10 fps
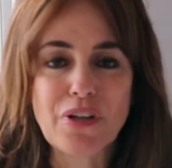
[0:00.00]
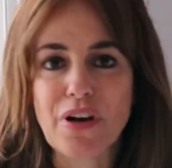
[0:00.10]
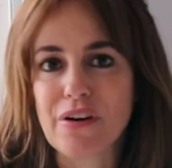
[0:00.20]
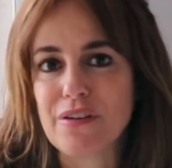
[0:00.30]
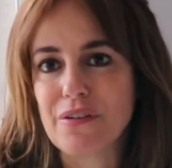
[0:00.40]

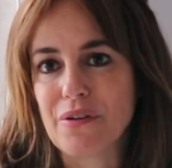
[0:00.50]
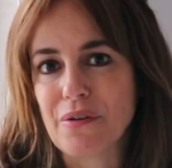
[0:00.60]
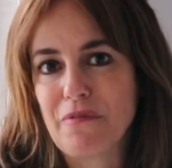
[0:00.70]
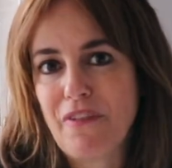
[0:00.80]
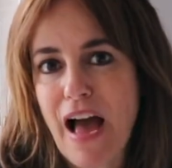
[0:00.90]
They're
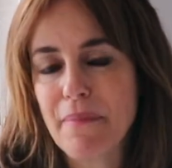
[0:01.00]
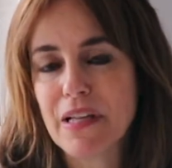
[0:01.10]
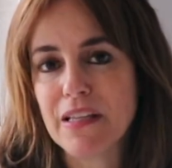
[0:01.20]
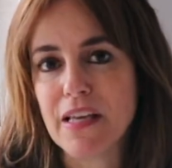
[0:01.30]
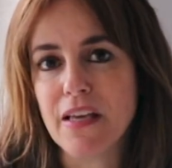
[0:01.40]
your
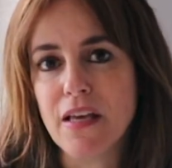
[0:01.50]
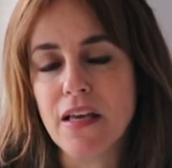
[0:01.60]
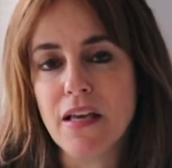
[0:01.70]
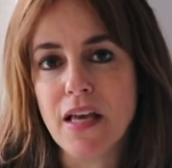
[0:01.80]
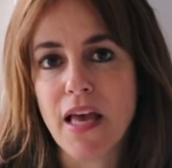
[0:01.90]
family.
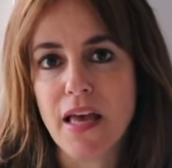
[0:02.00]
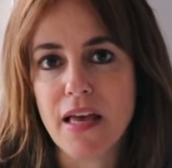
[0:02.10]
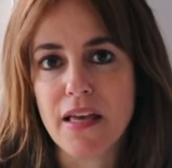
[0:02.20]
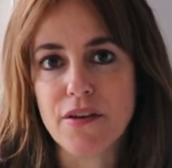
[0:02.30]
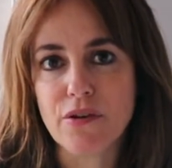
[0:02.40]

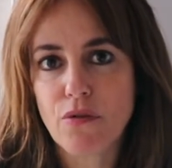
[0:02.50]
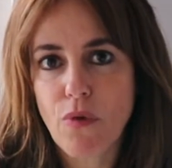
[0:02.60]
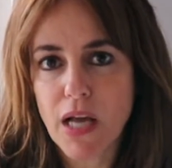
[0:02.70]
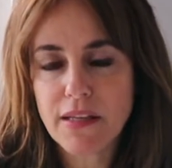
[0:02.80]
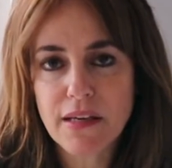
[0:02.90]
You don't
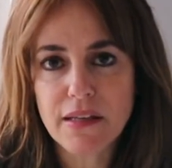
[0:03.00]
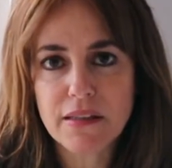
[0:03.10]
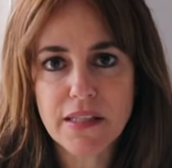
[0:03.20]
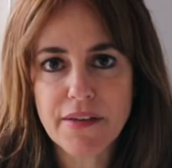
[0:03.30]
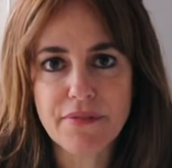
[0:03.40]
want to
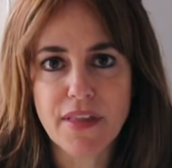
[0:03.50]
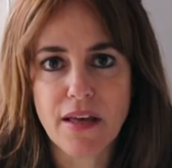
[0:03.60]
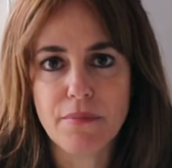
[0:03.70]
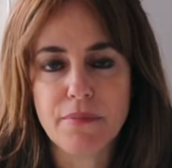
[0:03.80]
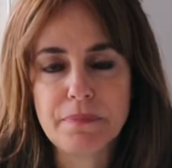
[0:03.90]
leave
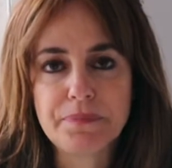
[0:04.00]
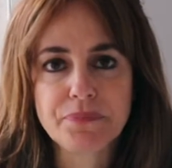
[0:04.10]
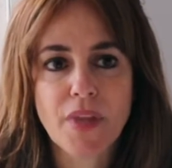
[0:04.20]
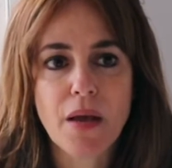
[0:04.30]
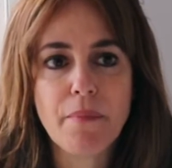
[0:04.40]
them.
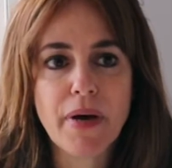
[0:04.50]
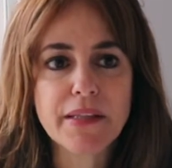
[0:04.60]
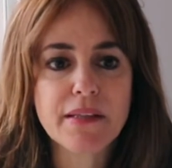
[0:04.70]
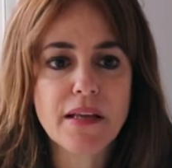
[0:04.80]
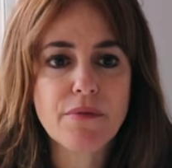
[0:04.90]

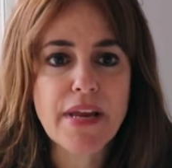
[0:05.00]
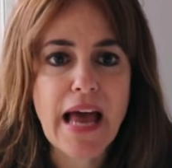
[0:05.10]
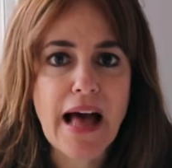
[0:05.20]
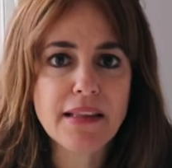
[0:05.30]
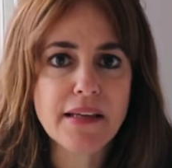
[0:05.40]
But in
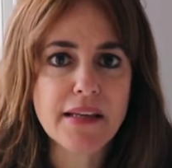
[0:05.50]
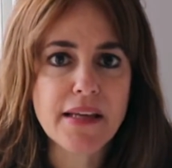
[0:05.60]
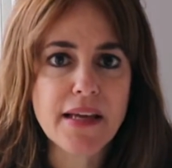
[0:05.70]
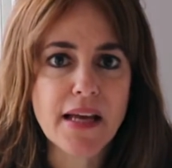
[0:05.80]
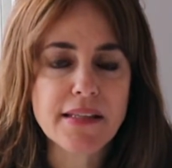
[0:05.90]

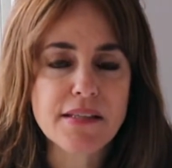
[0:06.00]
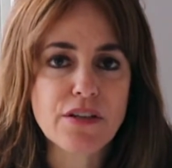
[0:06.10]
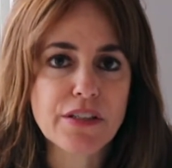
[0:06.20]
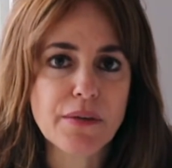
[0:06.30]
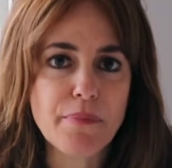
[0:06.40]
reality, at a
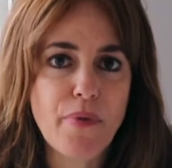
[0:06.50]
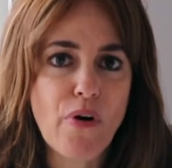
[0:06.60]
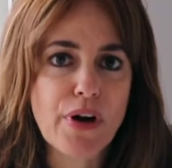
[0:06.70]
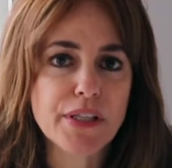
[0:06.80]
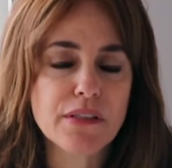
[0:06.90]
certain
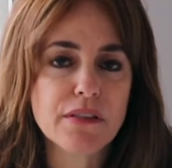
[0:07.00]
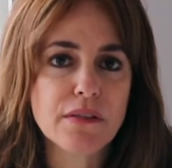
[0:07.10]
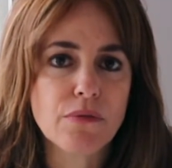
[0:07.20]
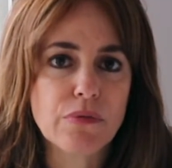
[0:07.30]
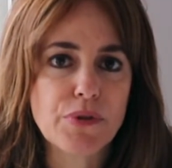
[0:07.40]
point,
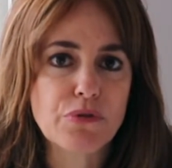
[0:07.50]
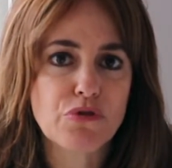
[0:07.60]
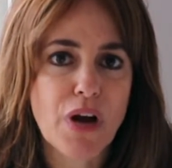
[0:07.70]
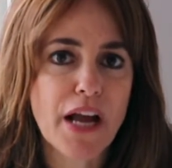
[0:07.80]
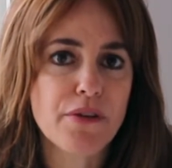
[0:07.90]
you
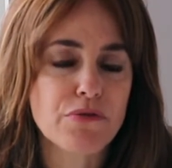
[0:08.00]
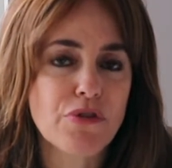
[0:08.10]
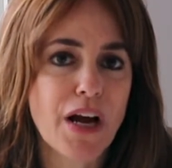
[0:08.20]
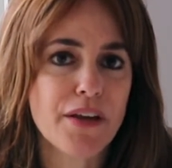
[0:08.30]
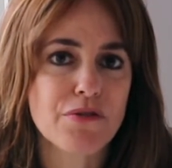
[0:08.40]
try to
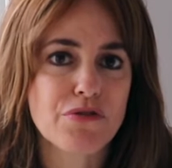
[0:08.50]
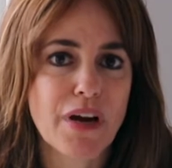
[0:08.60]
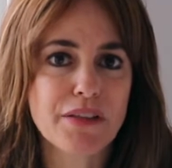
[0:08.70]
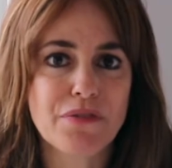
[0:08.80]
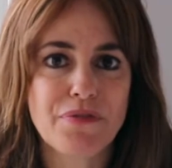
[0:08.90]

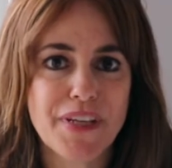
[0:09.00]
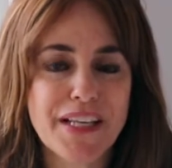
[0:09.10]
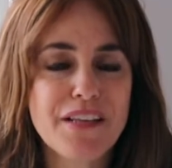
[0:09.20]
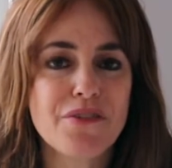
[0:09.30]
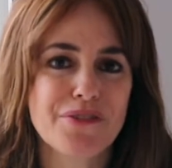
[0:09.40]
fit
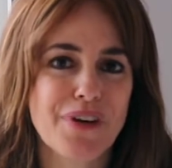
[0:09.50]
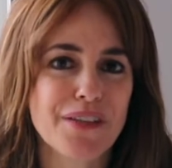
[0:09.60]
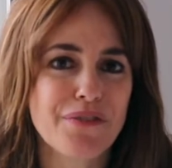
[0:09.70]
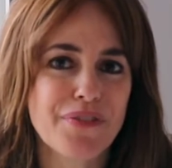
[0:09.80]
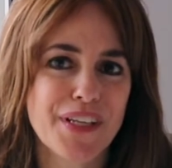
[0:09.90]

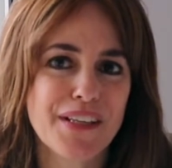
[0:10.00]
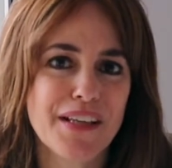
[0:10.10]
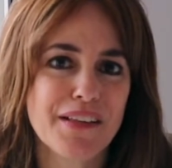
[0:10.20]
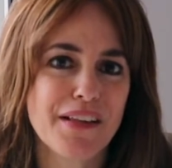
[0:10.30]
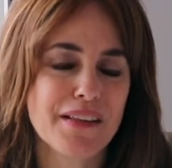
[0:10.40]
in,
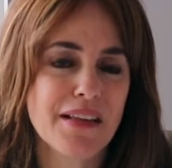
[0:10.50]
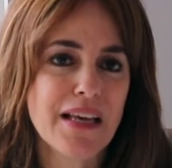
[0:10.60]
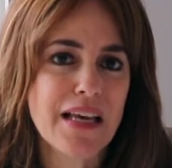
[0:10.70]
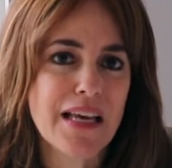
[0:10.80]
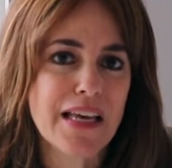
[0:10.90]
and then
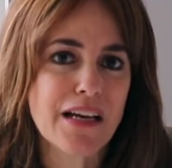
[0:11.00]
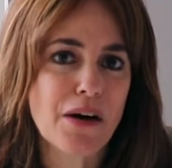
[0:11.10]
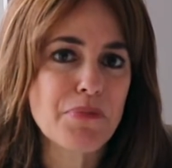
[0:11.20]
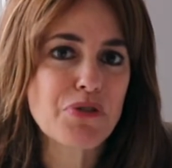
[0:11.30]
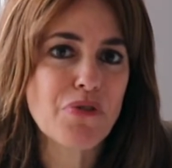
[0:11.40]
it
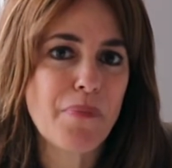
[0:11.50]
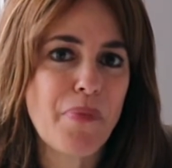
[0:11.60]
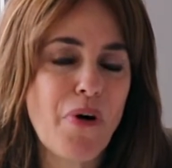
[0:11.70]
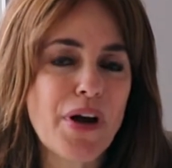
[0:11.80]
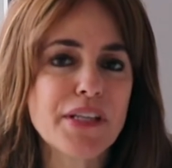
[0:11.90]
comes to a
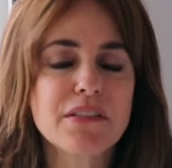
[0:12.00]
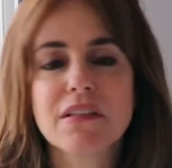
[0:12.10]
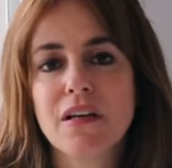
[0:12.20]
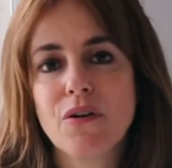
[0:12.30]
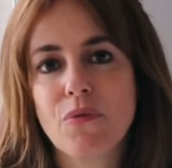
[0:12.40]
point
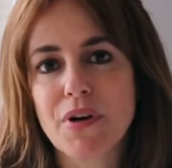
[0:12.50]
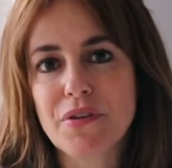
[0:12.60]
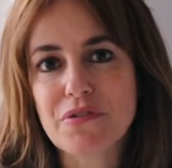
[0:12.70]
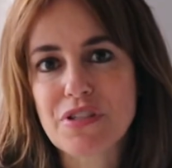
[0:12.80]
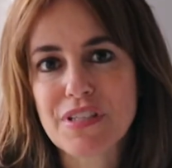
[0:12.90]
where
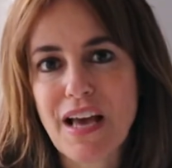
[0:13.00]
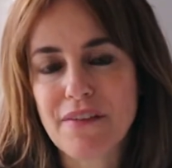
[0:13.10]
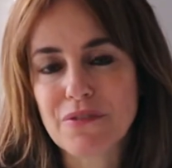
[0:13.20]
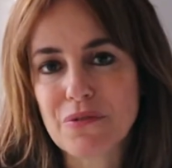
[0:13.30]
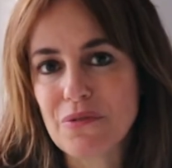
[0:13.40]
you just
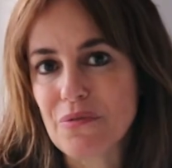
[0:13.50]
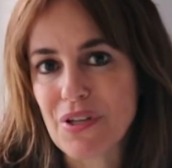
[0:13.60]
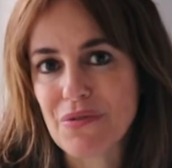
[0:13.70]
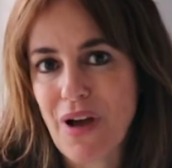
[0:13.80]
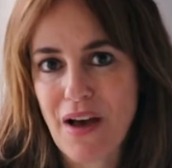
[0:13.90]
have to do
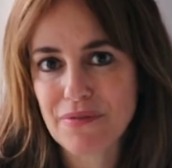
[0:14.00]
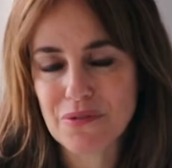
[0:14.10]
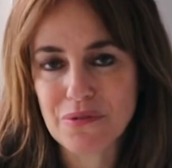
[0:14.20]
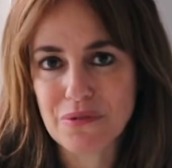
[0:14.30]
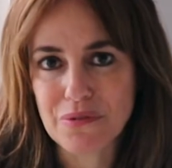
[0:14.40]
what you have
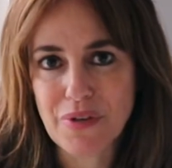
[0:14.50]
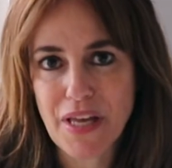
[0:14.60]
to do.